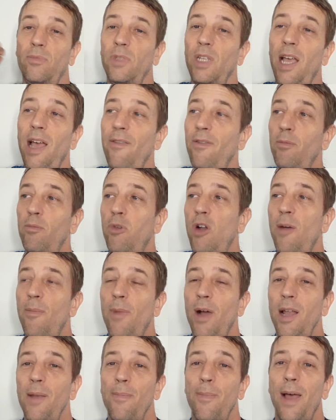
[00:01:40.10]
I haven't brought
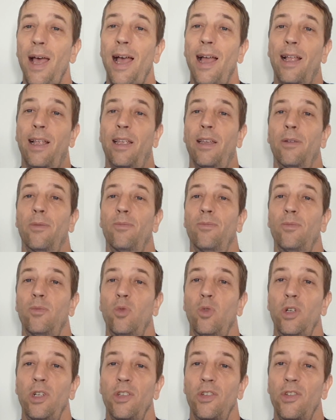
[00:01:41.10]
mine back.
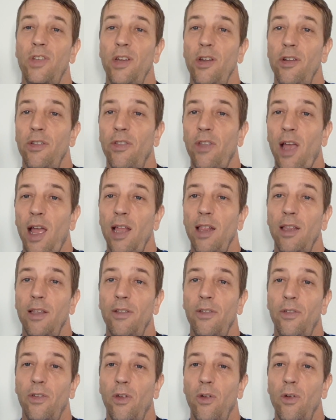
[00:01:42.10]
We're just here in
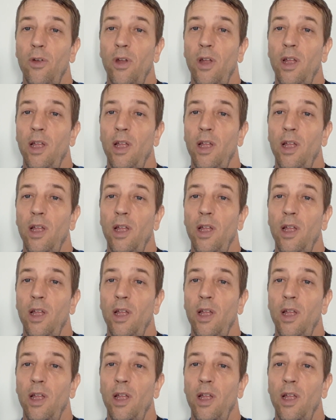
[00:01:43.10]
Thailand, so.